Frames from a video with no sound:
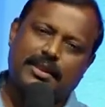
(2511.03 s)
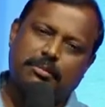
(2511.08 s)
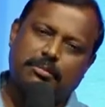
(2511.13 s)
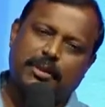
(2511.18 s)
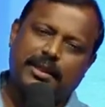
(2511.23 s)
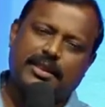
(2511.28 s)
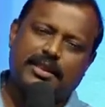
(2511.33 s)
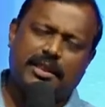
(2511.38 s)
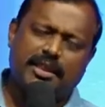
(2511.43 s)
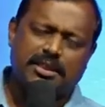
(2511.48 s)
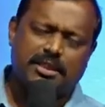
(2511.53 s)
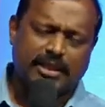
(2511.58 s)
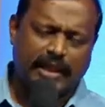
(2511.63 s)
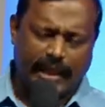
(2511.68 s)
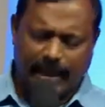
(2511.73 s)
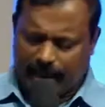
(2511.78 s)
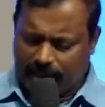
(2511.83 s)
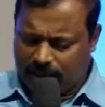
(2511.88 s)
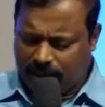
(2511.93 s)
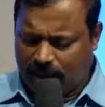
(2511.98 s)
Because
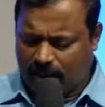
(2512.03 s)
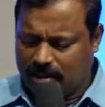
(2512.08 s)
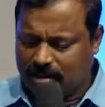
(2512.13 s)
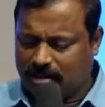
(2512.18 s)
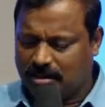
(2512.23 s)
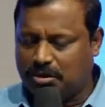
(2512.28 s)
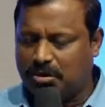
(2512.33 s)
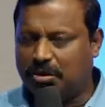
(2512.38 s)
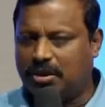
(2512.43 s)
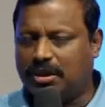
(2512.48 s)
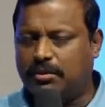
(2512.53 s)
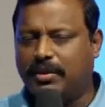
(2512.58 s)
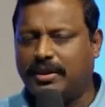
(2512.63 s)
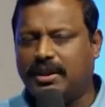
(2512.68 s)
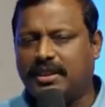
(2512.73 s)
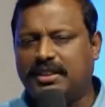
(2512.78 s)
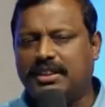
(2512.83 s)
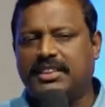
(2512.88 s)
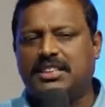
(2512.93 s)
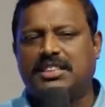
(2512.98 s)
I can't do that
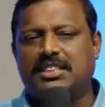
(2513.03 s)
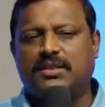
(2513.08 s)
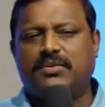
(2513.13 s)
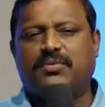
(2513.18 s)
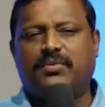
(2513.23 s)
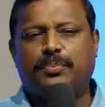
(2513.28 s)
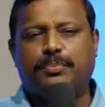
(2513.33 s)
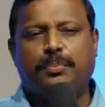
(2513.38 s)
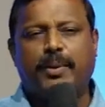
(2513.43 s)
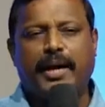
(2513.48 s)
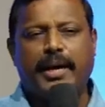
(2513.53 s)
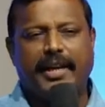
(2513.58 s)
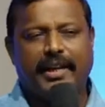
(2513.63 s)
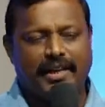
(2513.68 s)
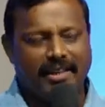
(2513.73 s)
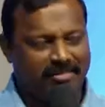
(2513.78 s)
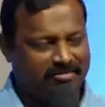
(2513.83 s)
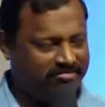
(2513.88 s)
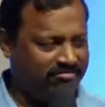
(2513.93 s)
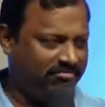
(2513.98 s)
because he is in
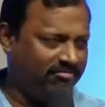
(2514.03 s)
pain.